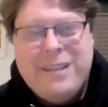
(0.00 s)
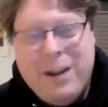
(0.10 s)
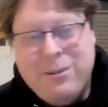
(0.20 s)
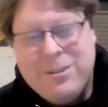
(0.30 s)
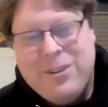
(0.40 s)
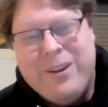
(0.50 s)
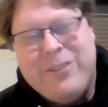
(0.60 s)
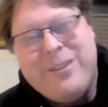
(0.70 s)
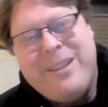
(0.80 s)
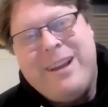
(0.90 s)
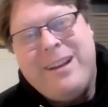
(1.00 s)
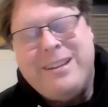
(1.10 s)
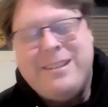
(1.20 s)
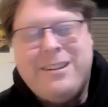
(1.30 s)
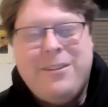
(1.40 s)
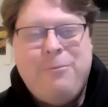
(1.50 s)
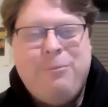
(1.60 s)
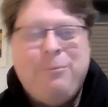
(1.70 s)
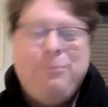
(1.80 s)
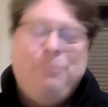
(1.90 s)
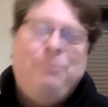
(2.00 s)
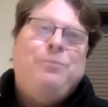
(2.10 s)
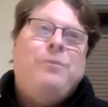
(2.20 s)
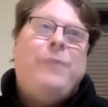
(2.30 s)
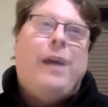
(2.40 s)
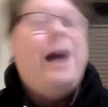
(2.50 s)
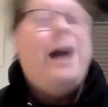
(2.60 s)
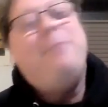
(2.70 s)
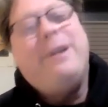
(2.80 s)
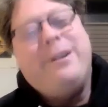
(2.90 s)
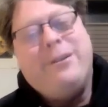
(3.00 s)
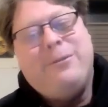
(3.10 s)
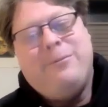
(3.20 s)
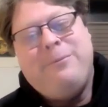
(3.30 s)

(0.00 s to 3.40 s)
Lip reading: I was going with that is, I bet you